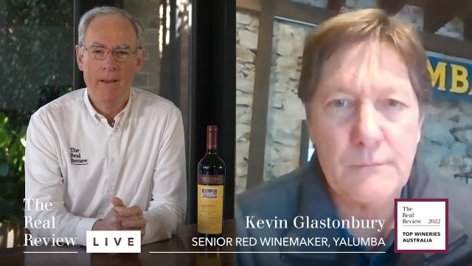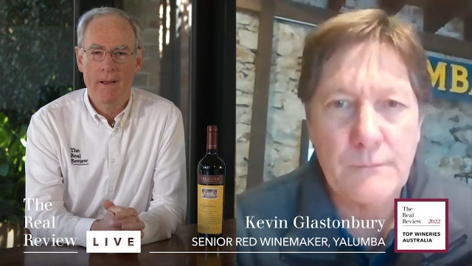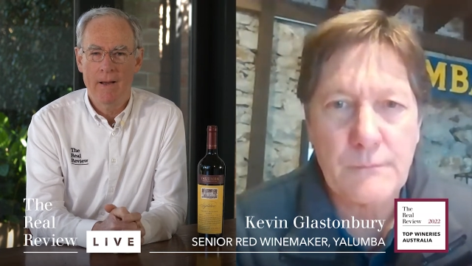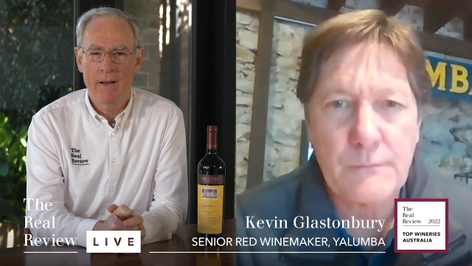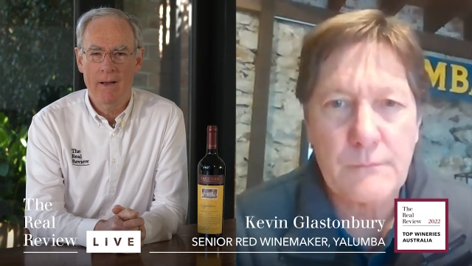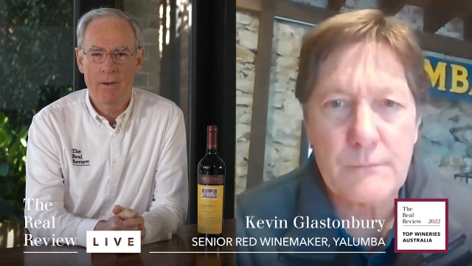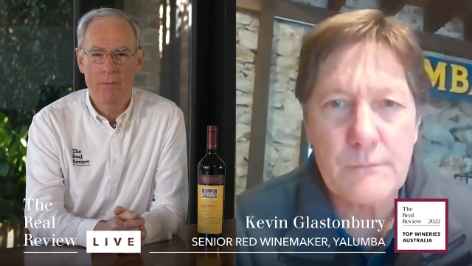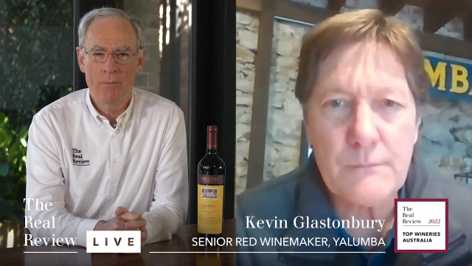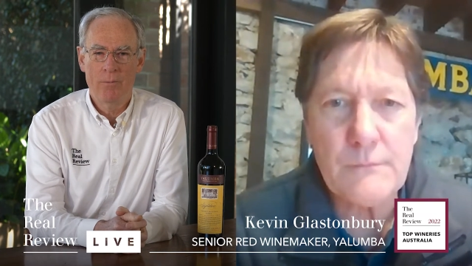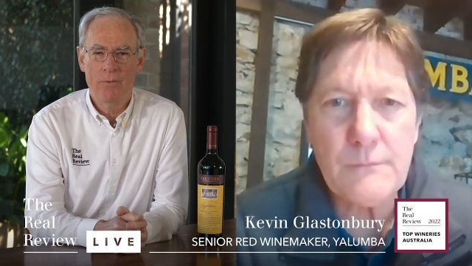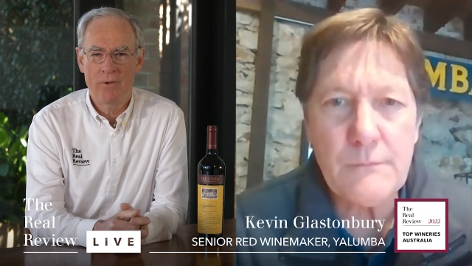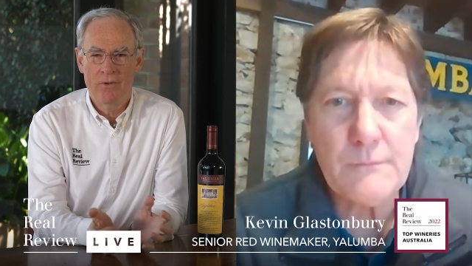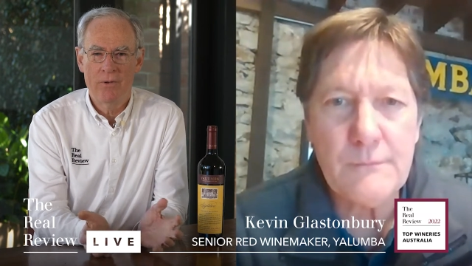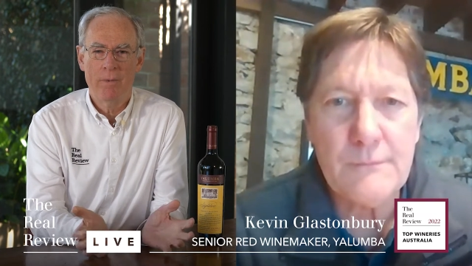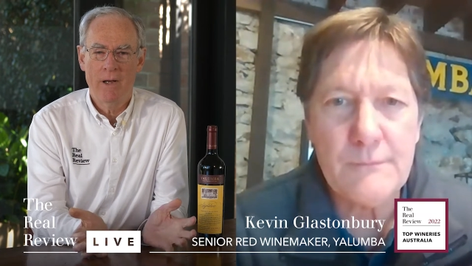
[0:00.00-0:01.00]
Speaker 1: Um,
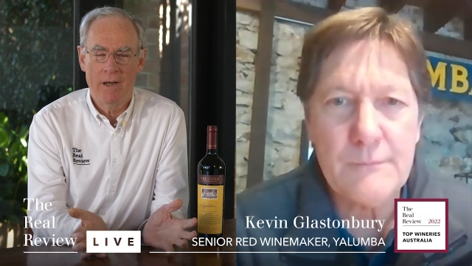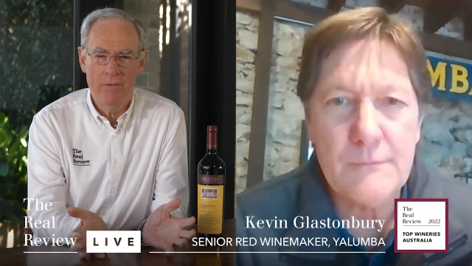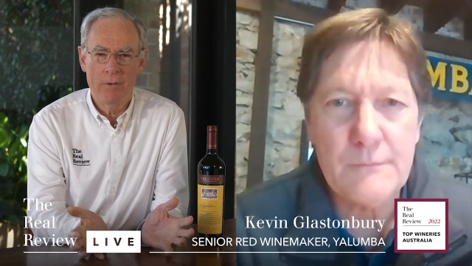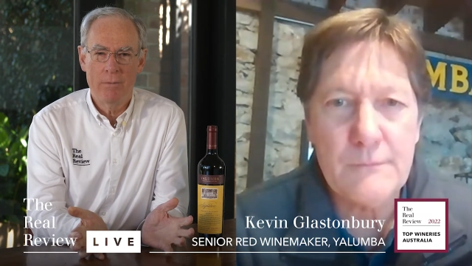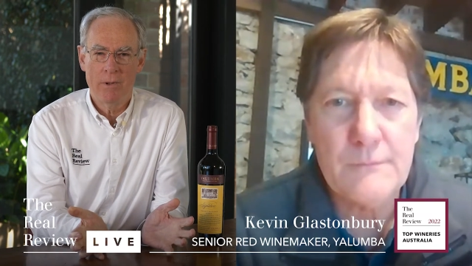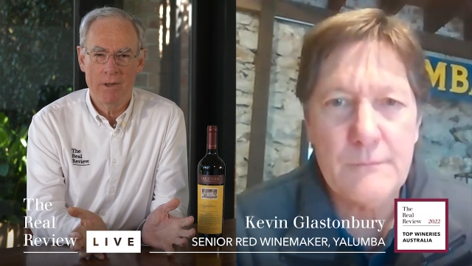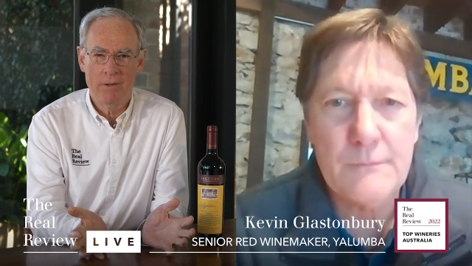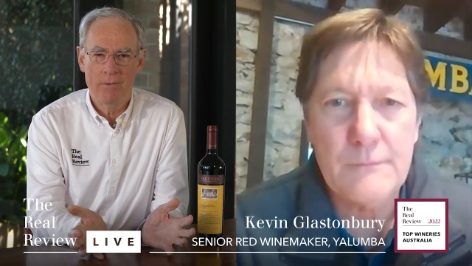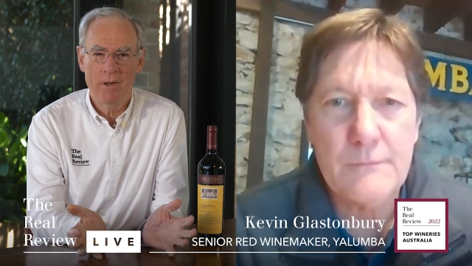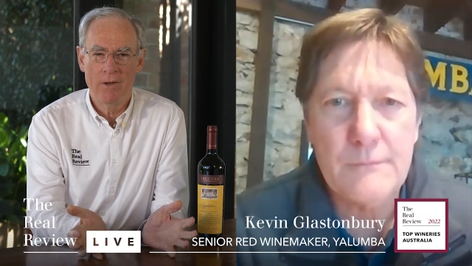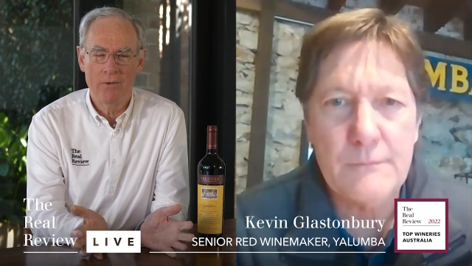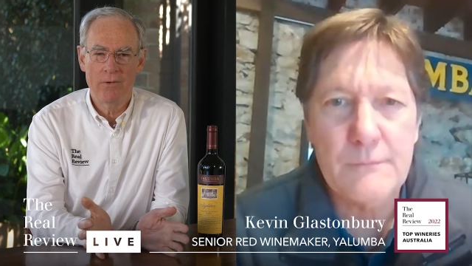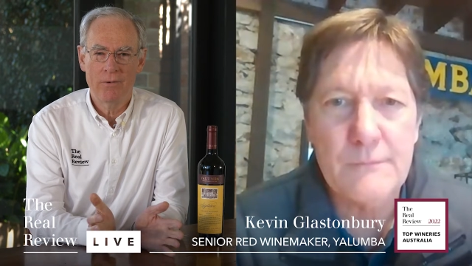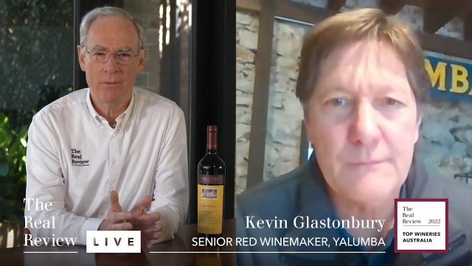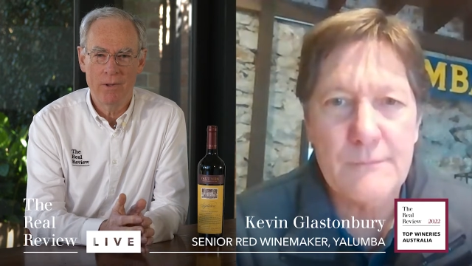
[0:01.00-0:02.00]
just about everybody
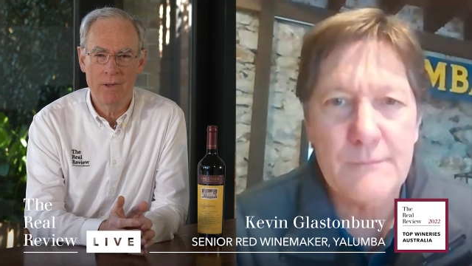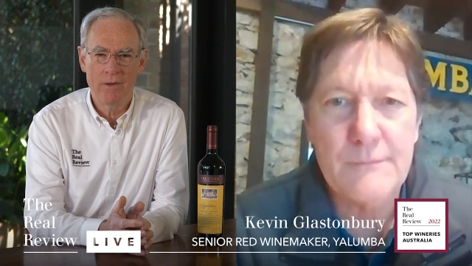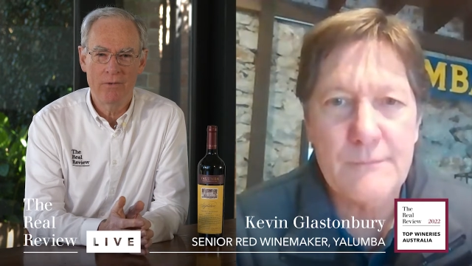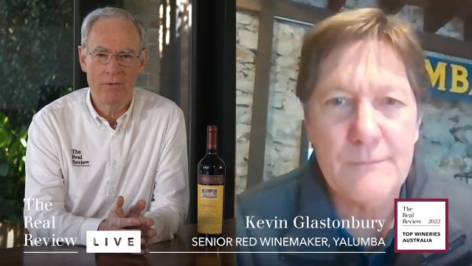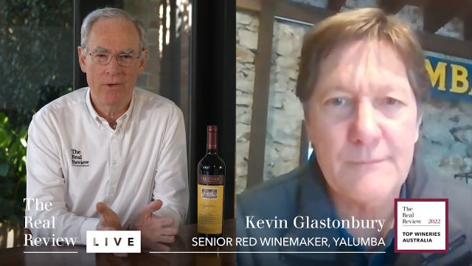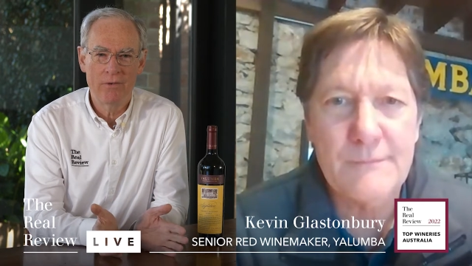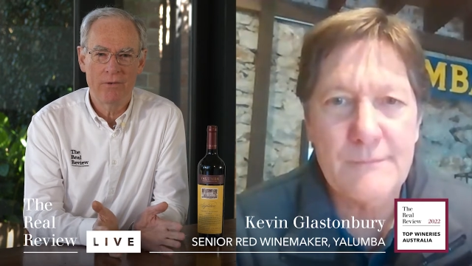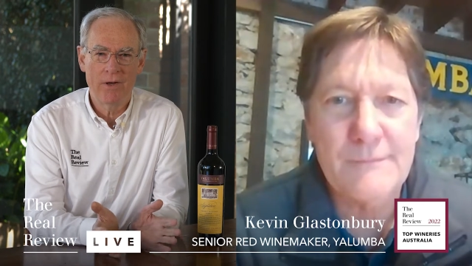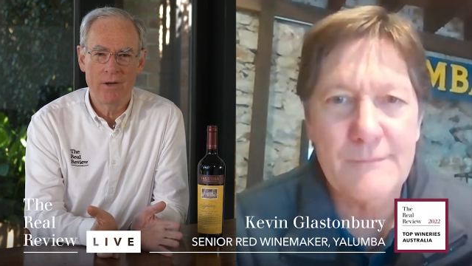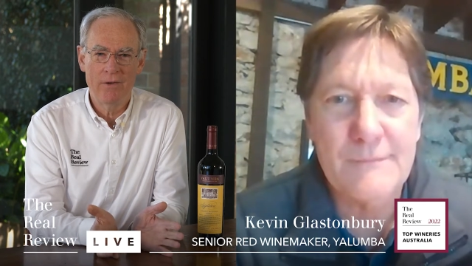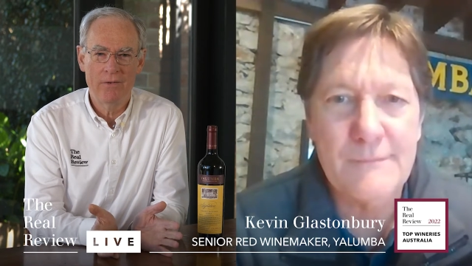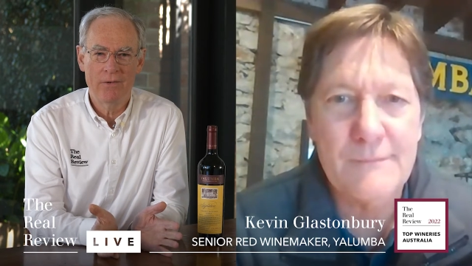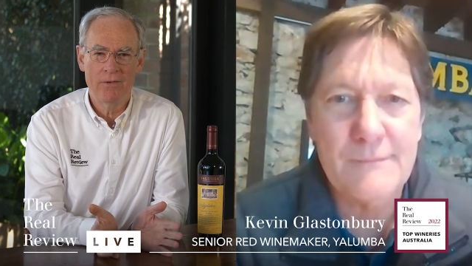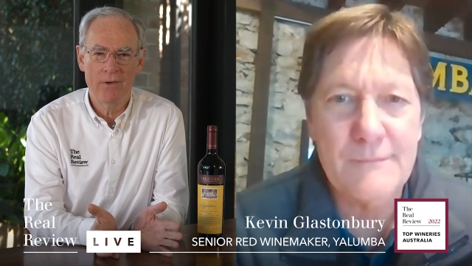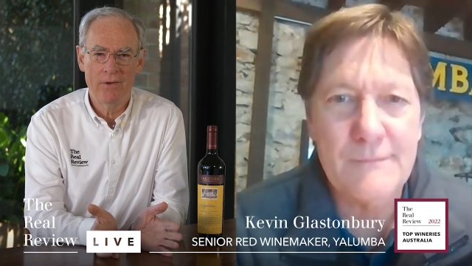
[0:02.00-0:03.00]
releases wines these
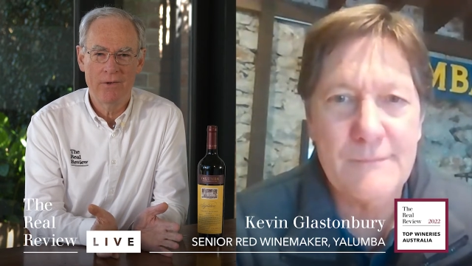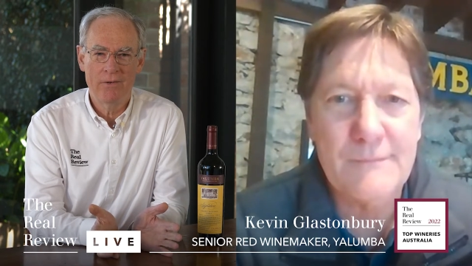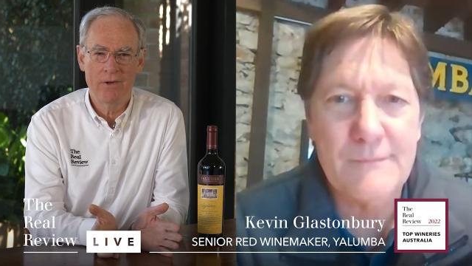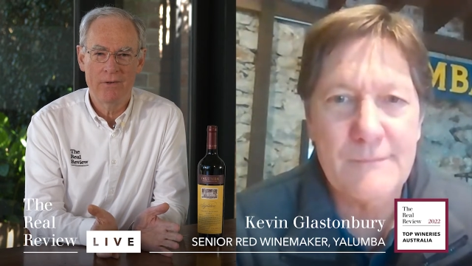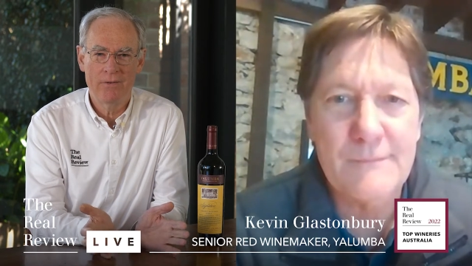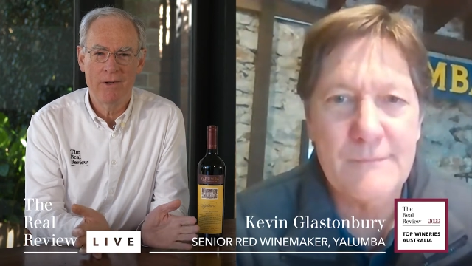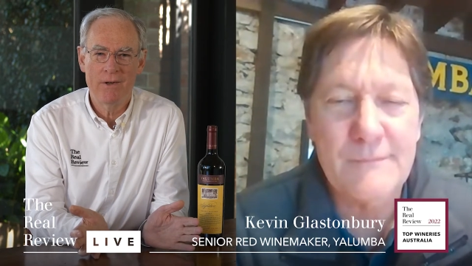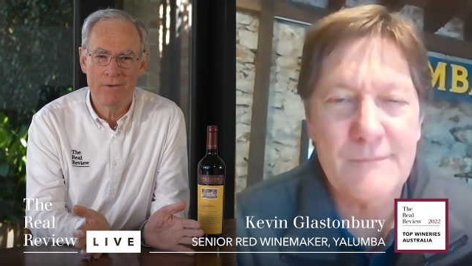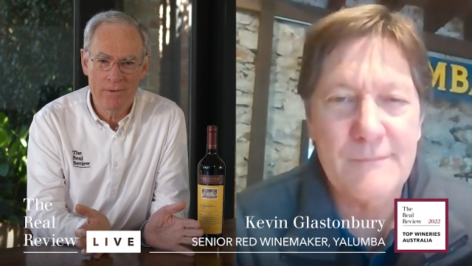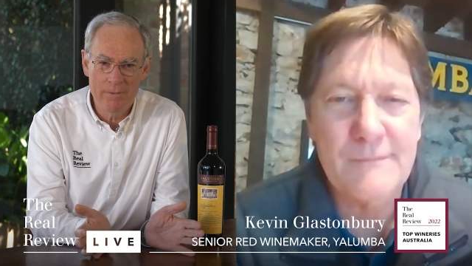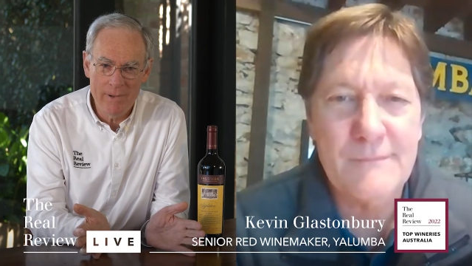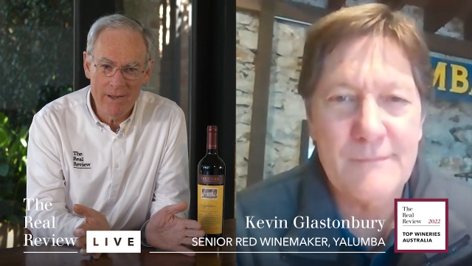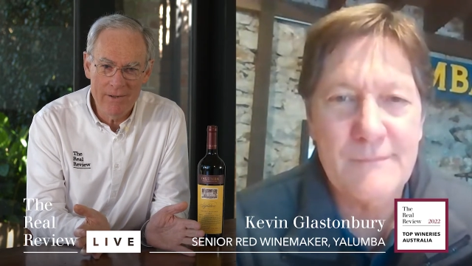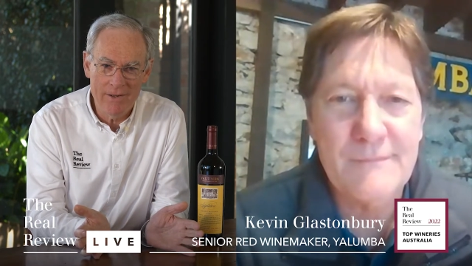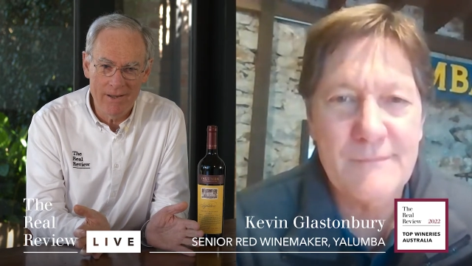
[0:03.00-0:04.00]
days as soon as they're finished
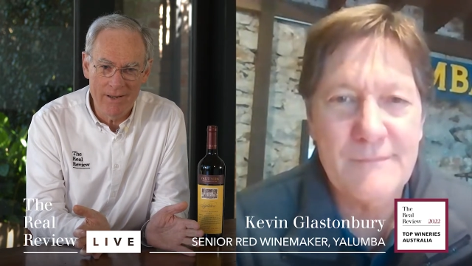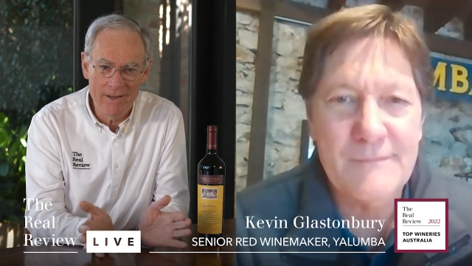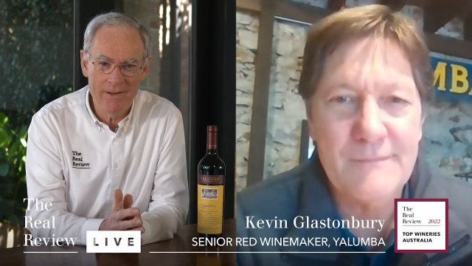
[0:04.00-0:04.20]
fermenting,